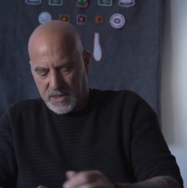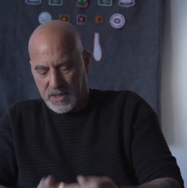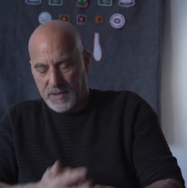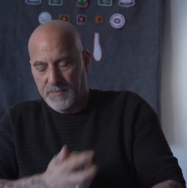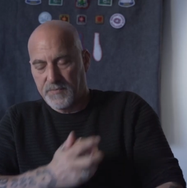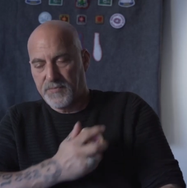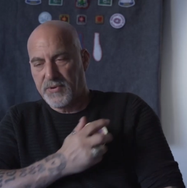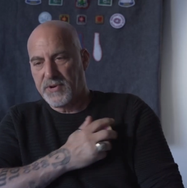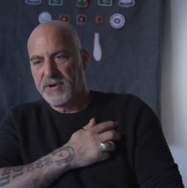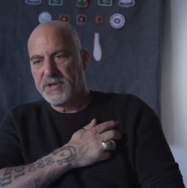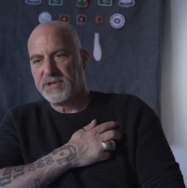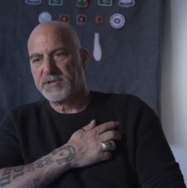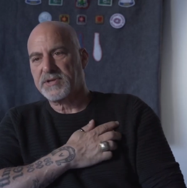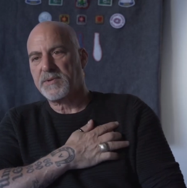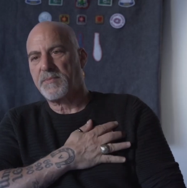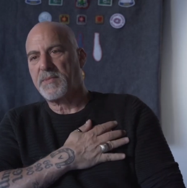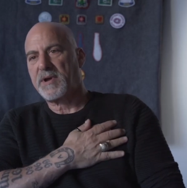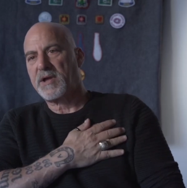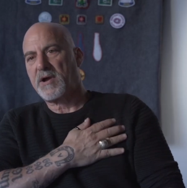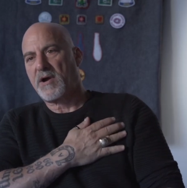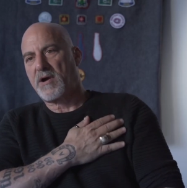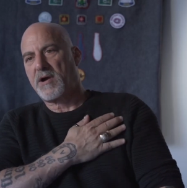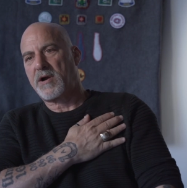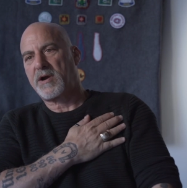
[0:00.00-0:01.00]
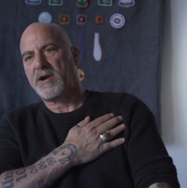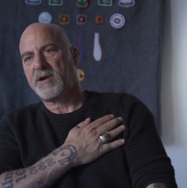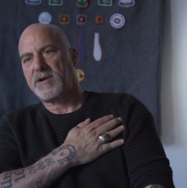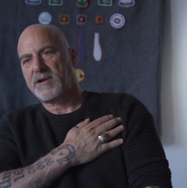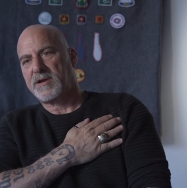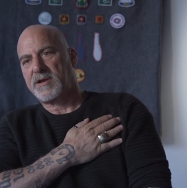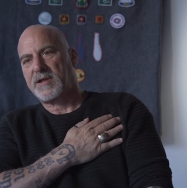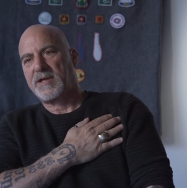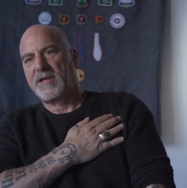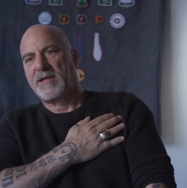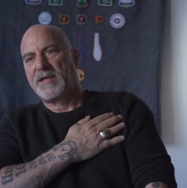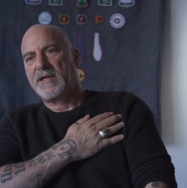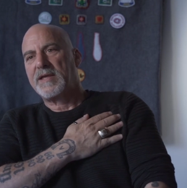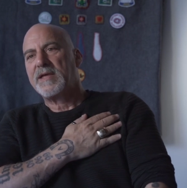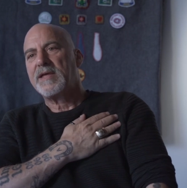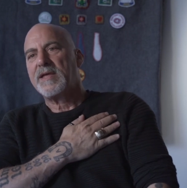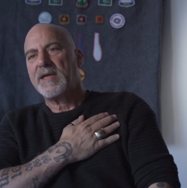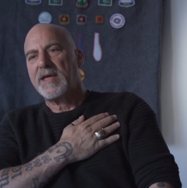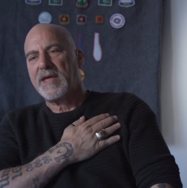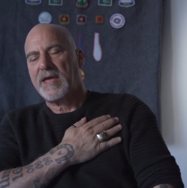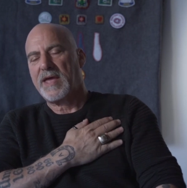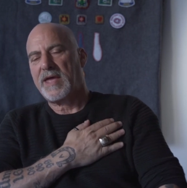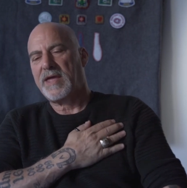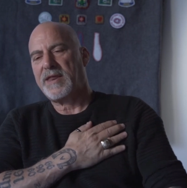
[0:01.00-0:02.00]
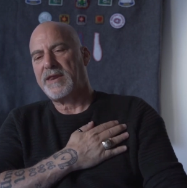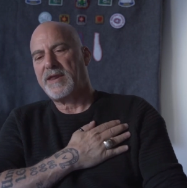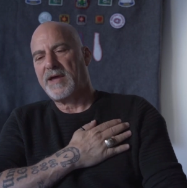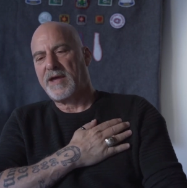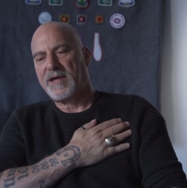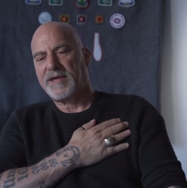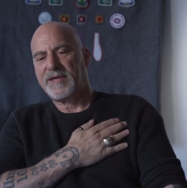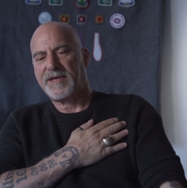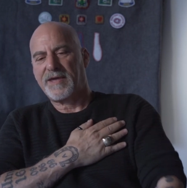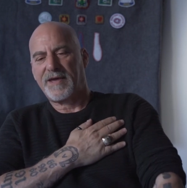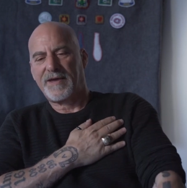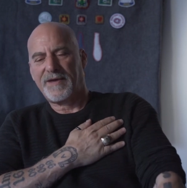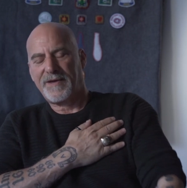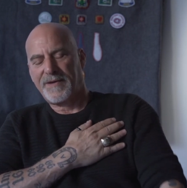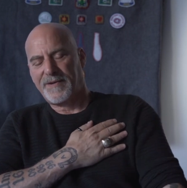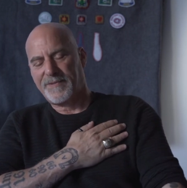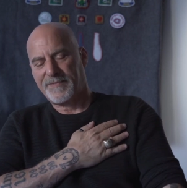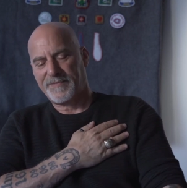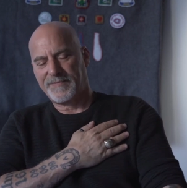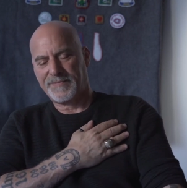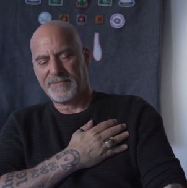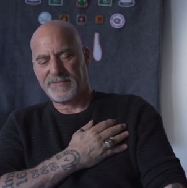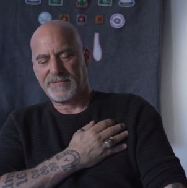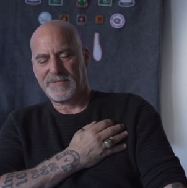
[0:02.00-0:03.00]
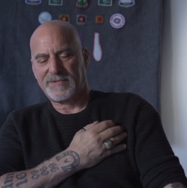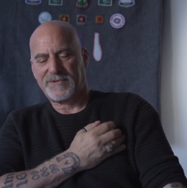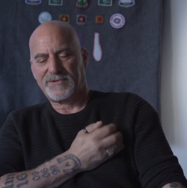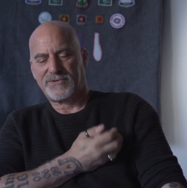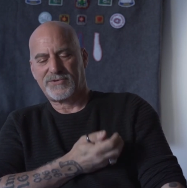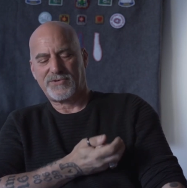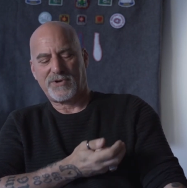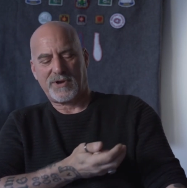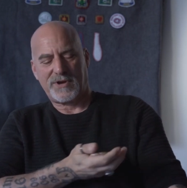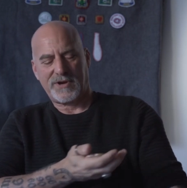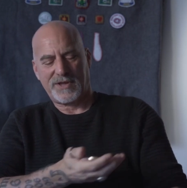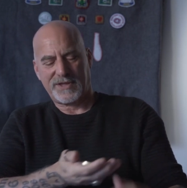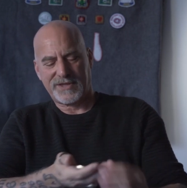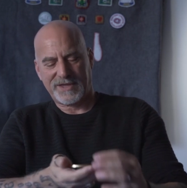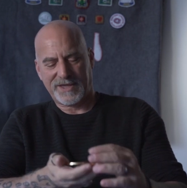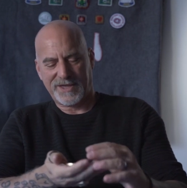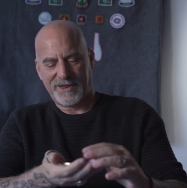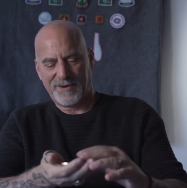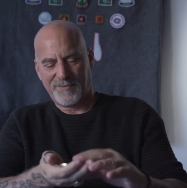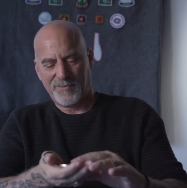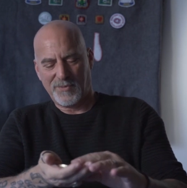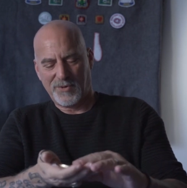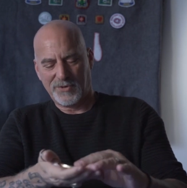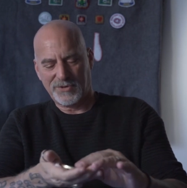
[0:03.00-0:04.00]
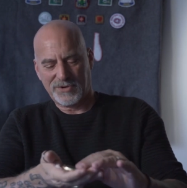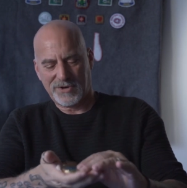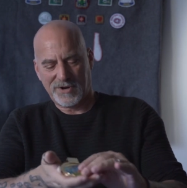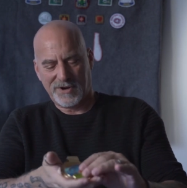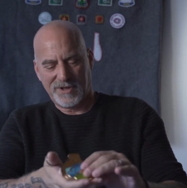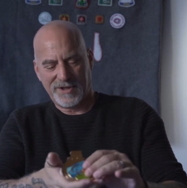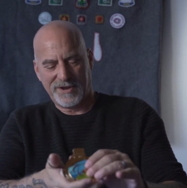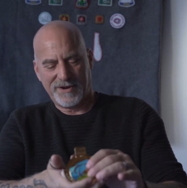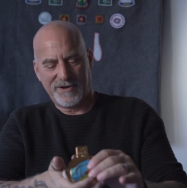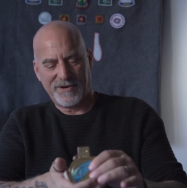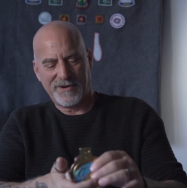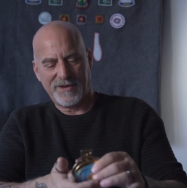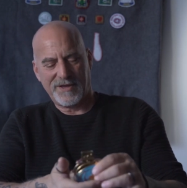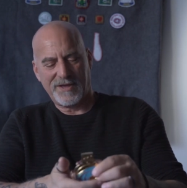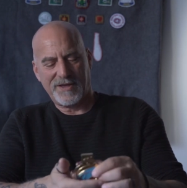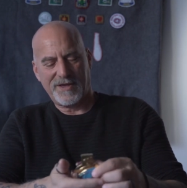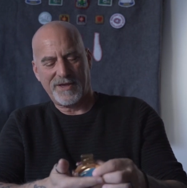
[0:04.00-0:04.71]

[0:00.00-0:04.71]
I put it to my heart, and I'll try not to get emotional here.